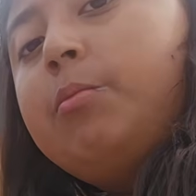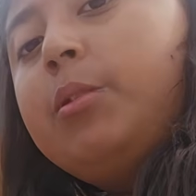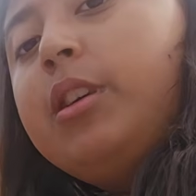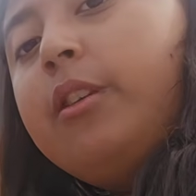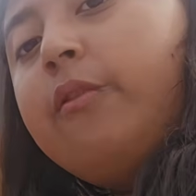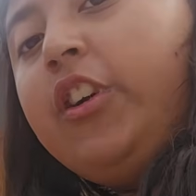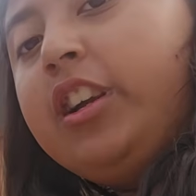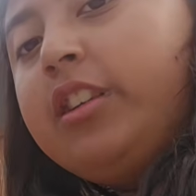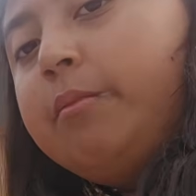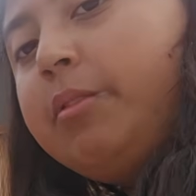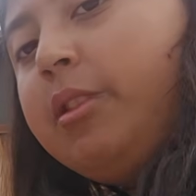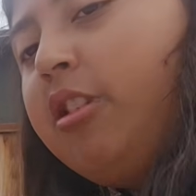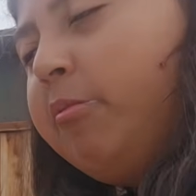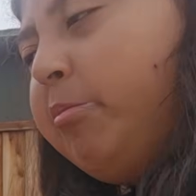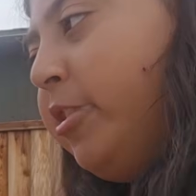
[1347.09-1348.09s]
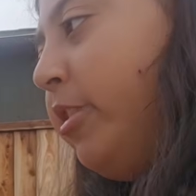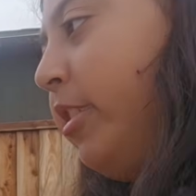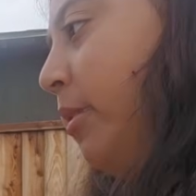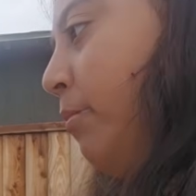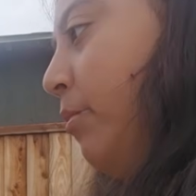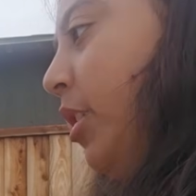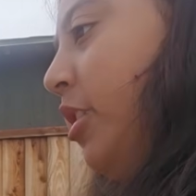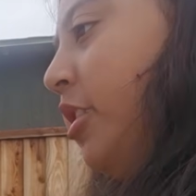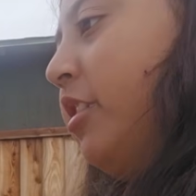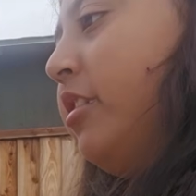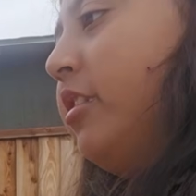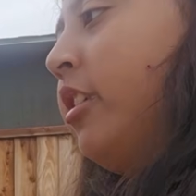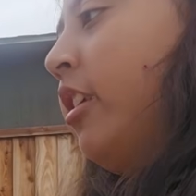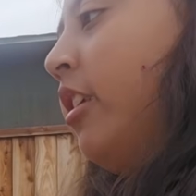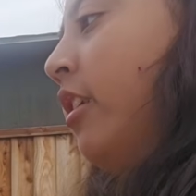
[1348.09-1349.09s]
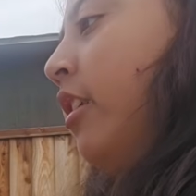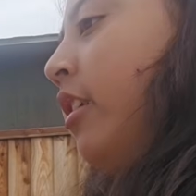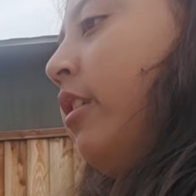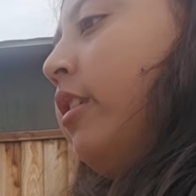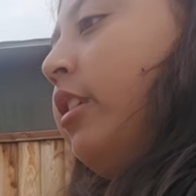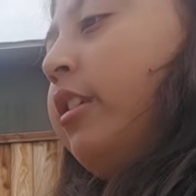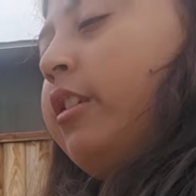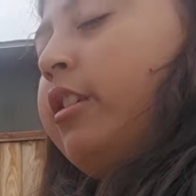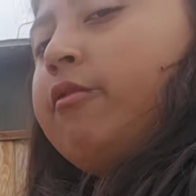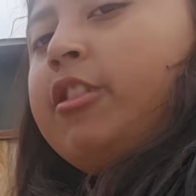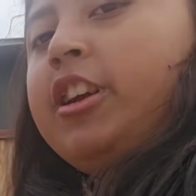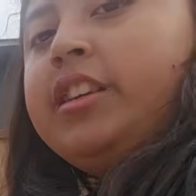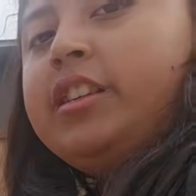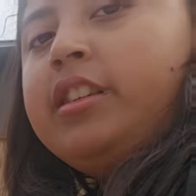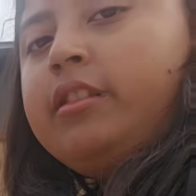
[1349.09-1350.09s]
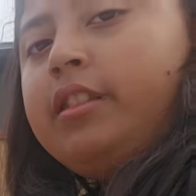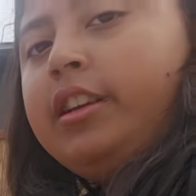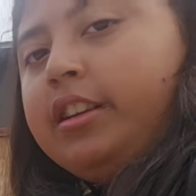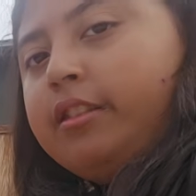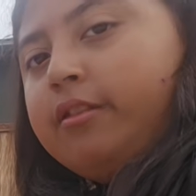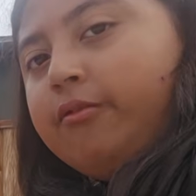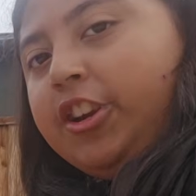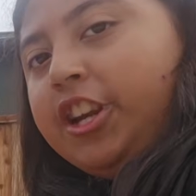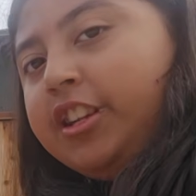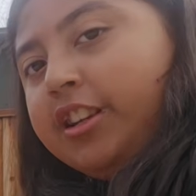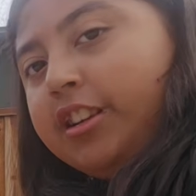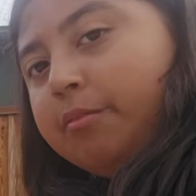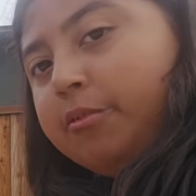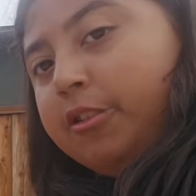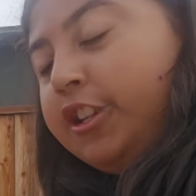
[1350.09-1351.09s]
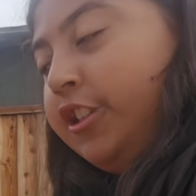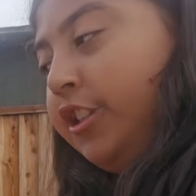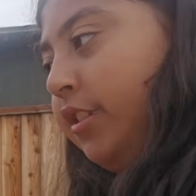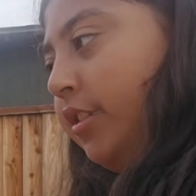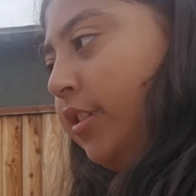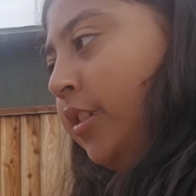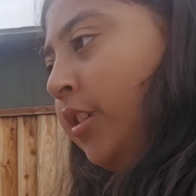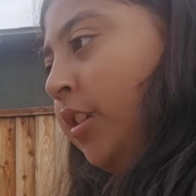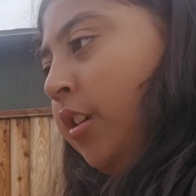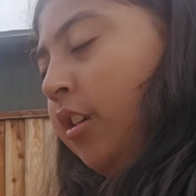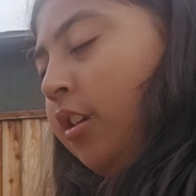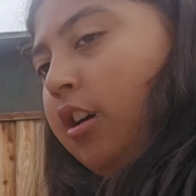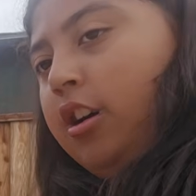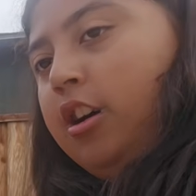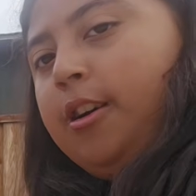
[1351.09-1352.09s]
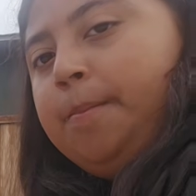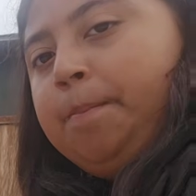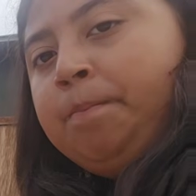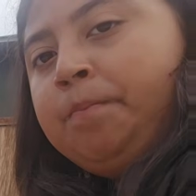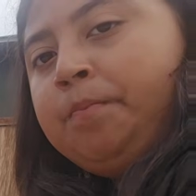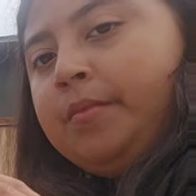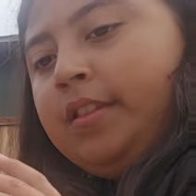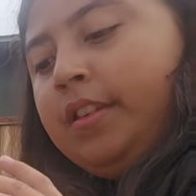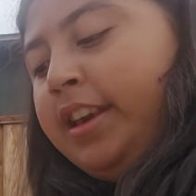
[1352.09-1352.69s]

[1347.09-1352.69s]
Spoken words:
But if I compare him to like plushies in rating, like rating in plushies, 8 out